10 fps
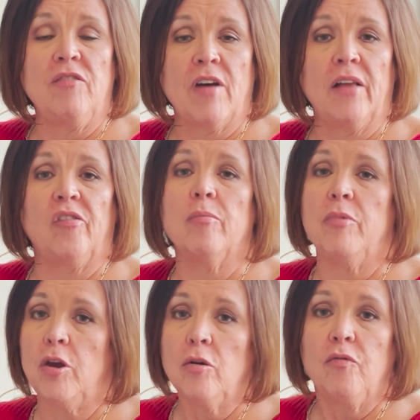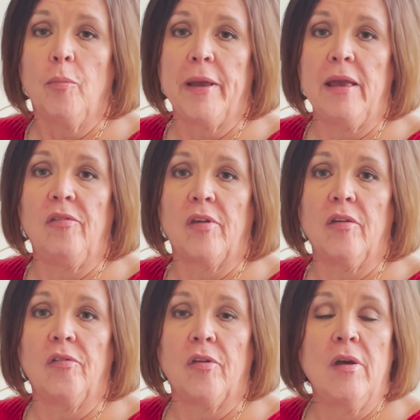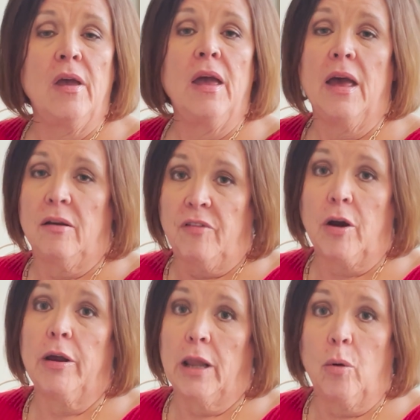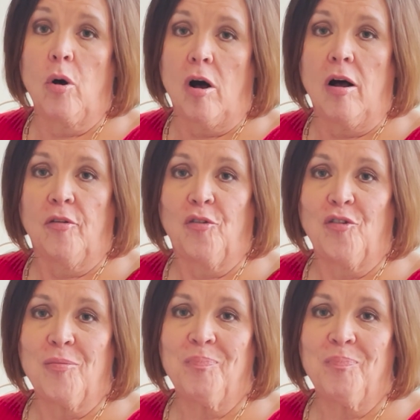find some beautiful pieces at a very low cost.